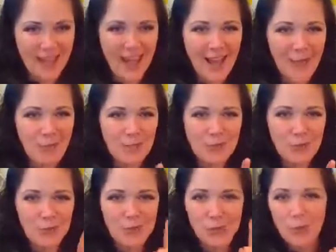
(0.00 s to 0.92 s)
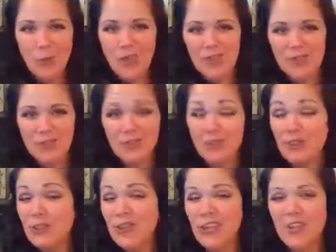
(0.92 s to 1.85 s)
I was told you were with us
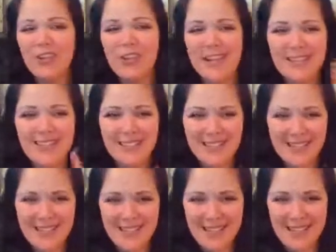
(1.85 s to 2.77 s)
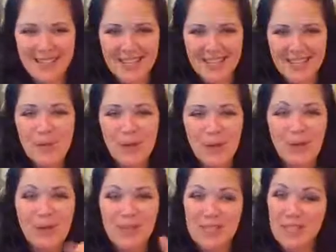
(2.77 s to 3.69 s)
earlier and I didn't see it, but I
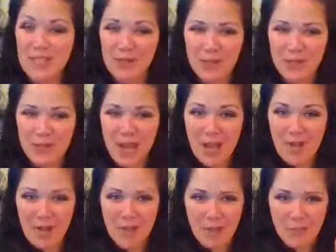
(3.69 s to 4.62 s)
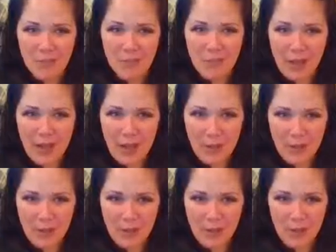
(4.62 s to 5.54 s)
wanted to give you a shout out. I'm so happy
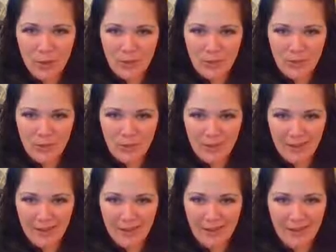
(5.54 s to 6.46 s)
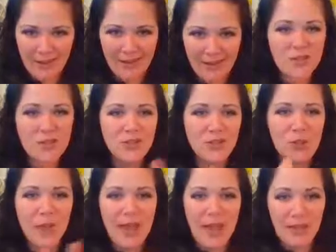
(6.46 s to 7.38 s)
you're here with us, Bianca.
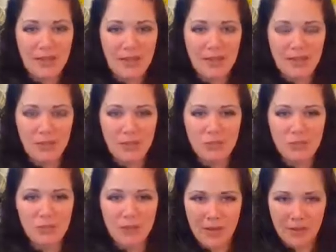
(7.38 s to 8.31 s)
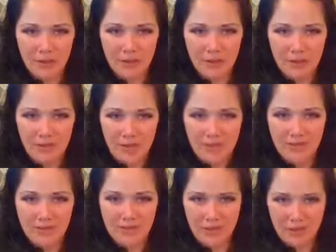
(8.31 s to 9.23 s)
So happy that you want to learn and
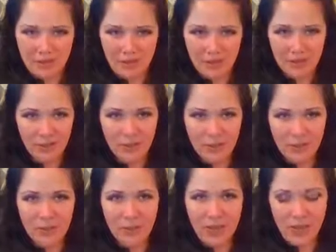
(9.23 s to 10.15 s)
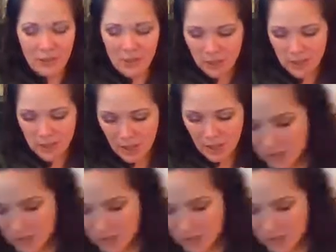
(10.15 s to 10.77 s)
you love to learn. We're so happy you're here.